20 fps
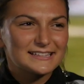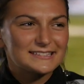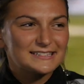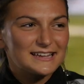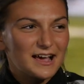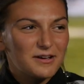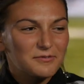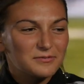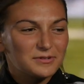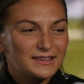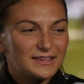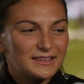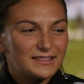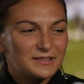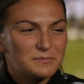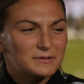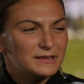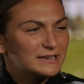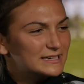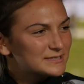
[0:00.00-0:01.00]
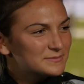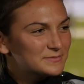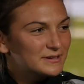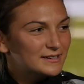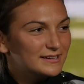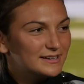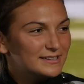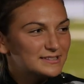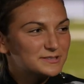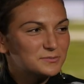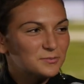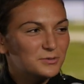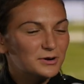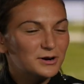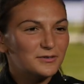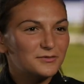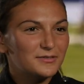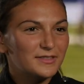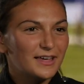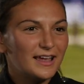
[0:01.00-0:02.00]
it's not really the placement, it's more
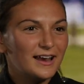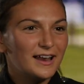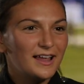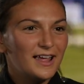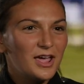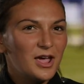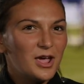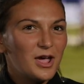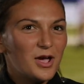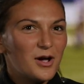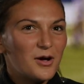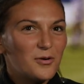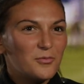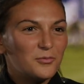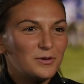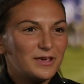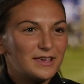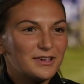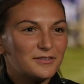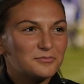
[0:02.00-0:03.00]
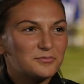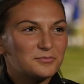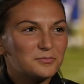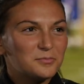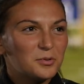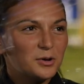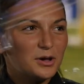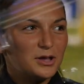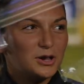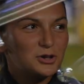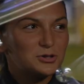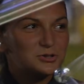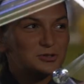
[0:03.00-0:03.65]
of that we've put